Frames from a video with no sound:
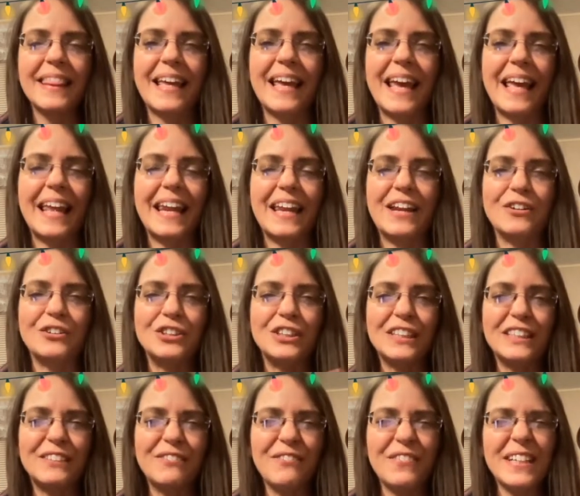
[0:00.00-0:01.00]
and it'll
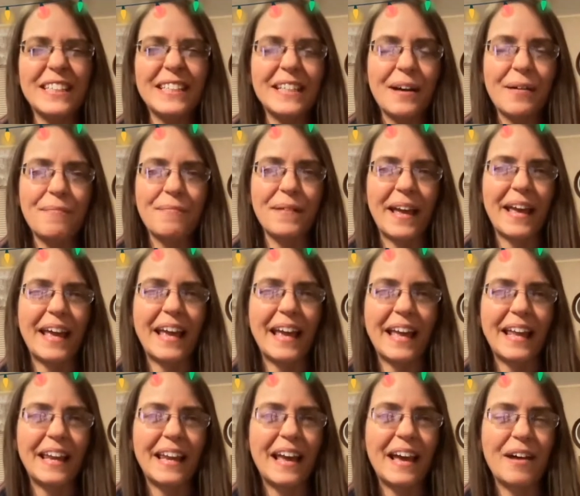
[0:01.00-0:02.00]
just fizz up
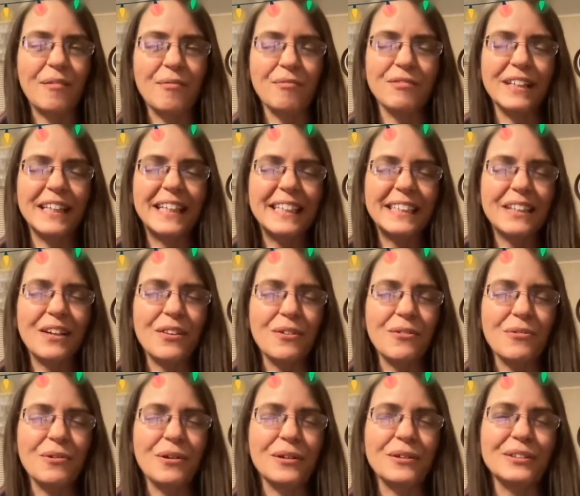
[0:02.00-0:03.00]
and release all the
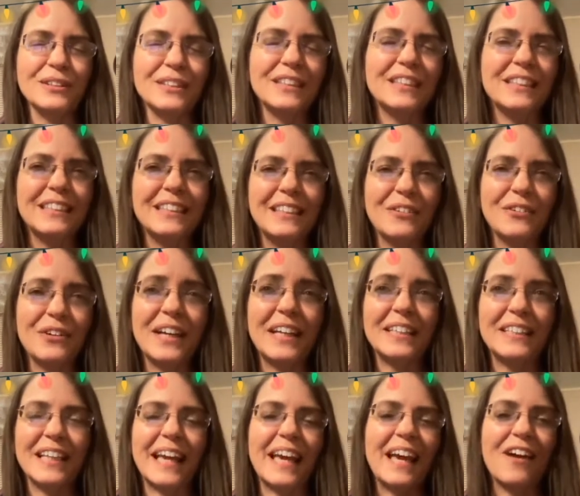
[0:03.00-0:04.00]
oils, and they'll
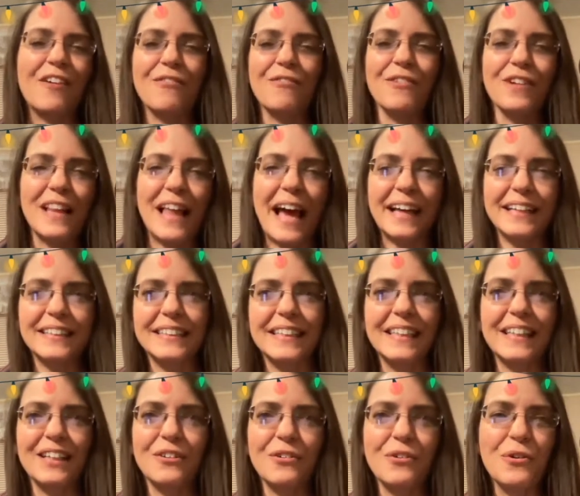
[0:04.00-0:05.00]
get like a relaxing
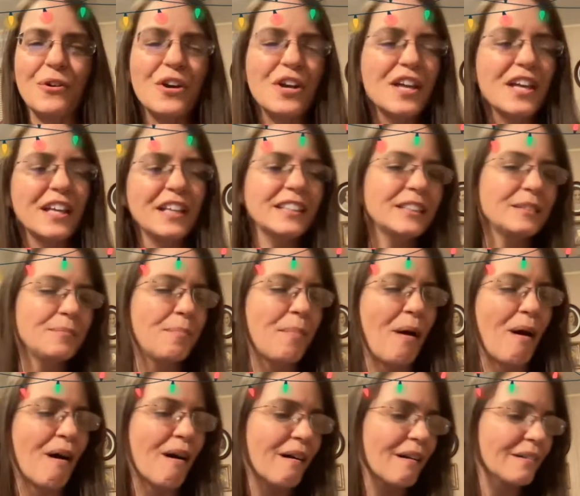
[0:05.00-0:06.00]
little
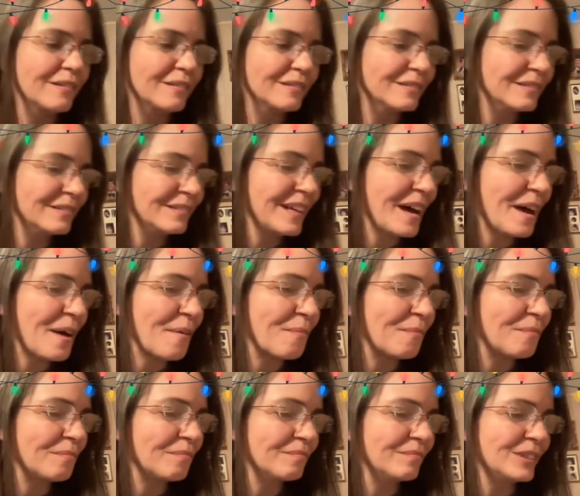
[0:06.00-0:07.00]
spa
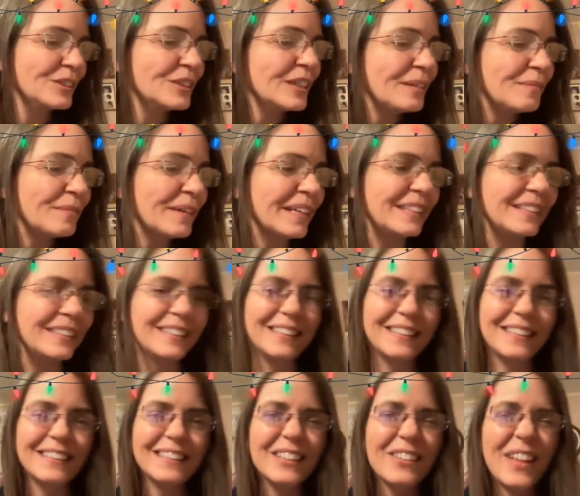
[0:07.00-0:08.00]
treatment.
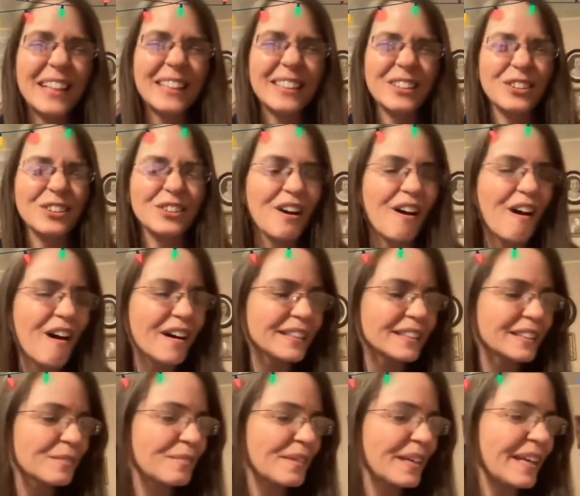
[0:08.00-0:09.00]
So that's an
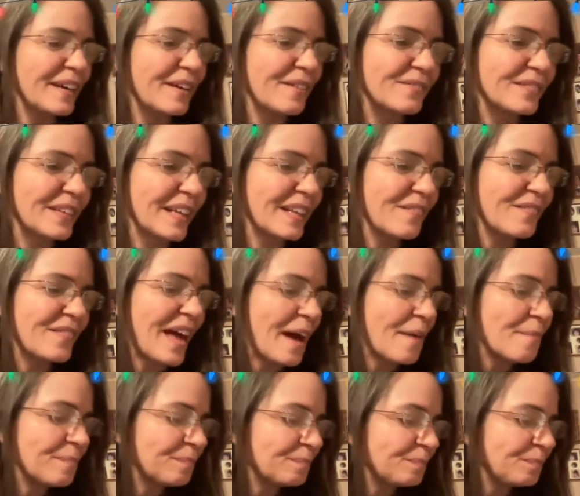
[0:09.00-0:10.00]
awesome gift. I love that.